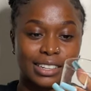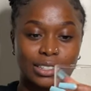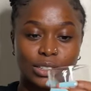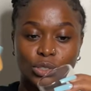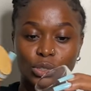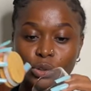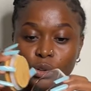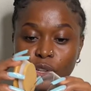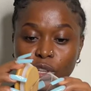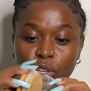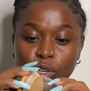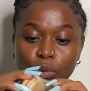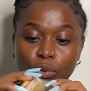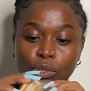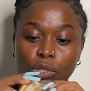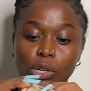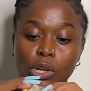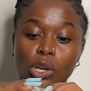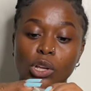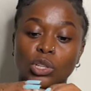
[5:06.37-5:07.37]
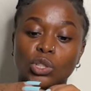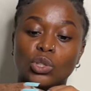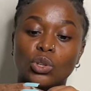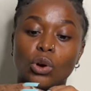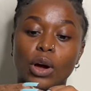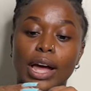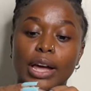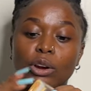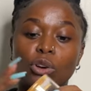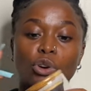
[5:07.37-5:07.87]
So cute. So
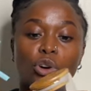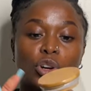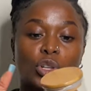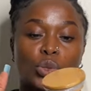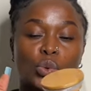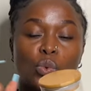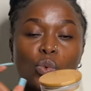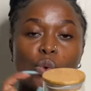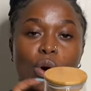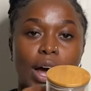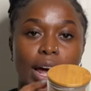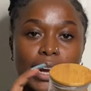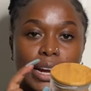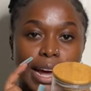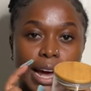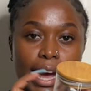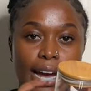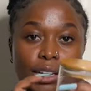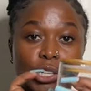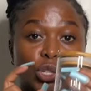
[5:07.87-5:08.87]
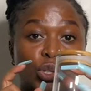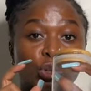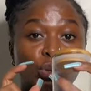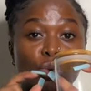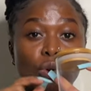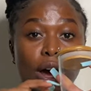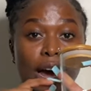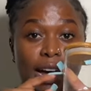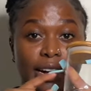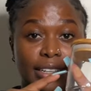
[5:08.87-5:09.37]
I got one at
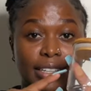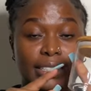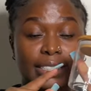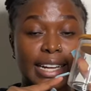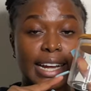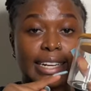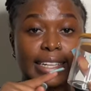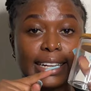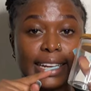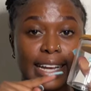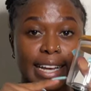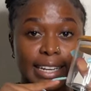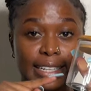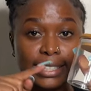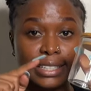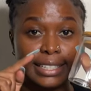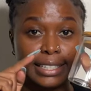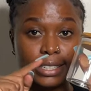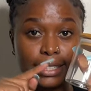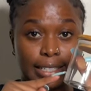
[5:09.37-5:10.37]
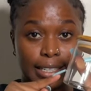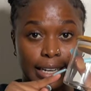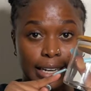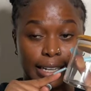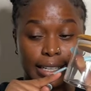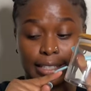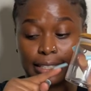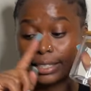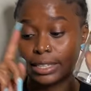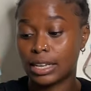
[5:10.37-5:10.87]
280
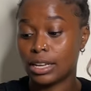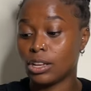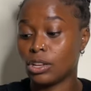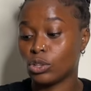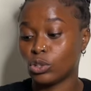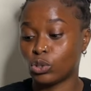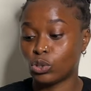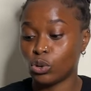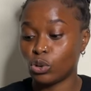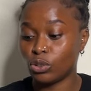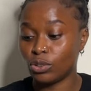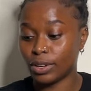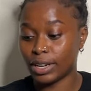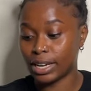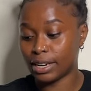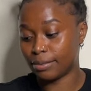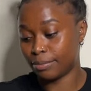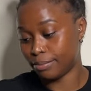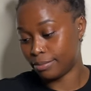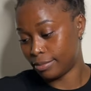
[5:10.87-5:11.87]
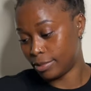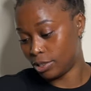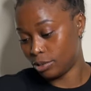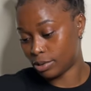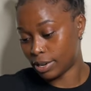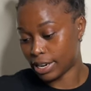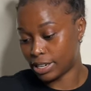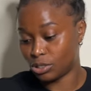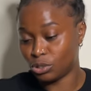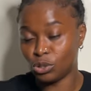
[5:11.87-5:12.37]
shillings. So you
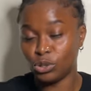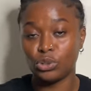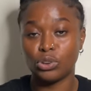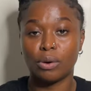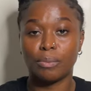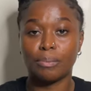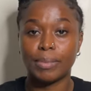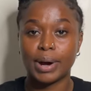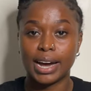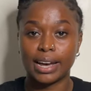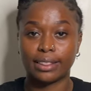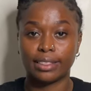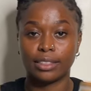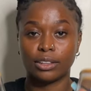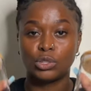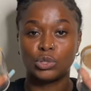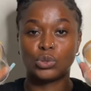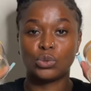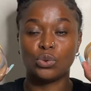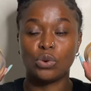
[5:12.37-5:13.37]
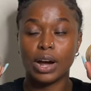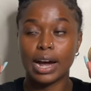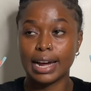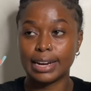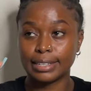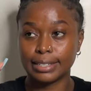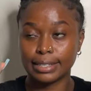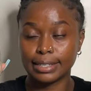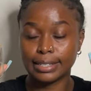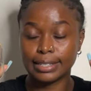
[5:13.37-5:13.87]
can do your math.
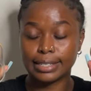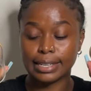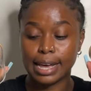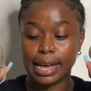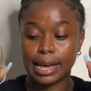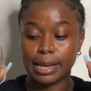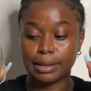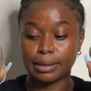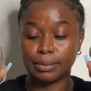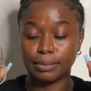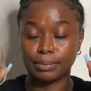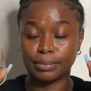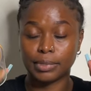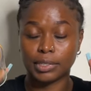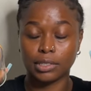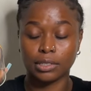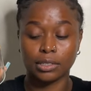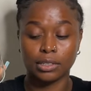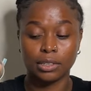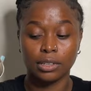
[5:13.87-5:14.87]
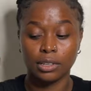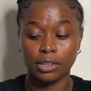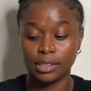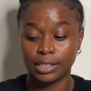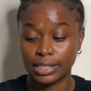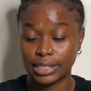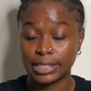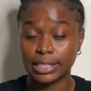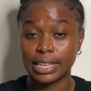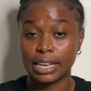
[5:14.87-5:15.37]
200 times
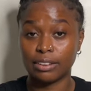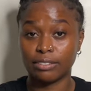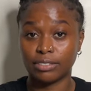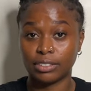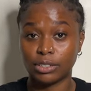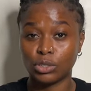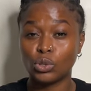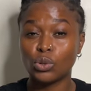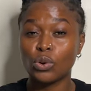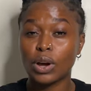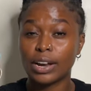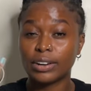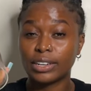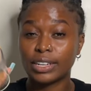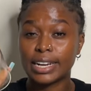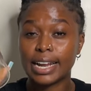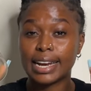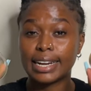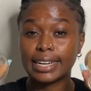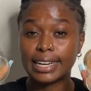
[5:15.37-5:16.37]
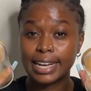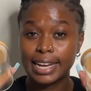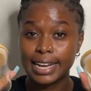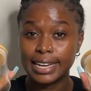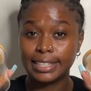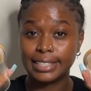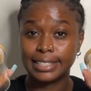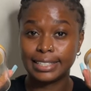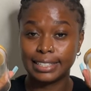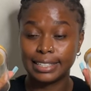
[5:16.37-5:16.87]
7,
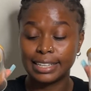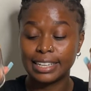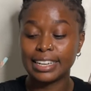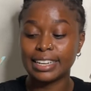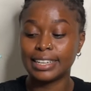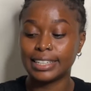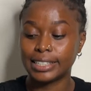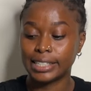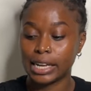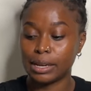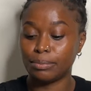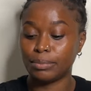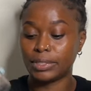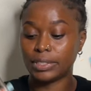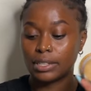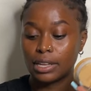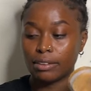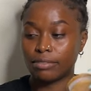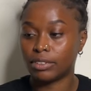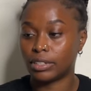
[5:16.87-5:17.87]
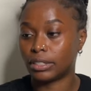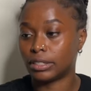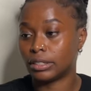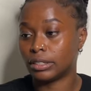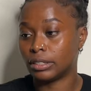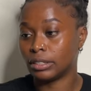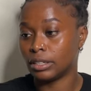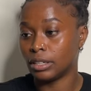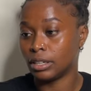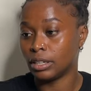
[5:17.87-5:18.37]
280 times 7.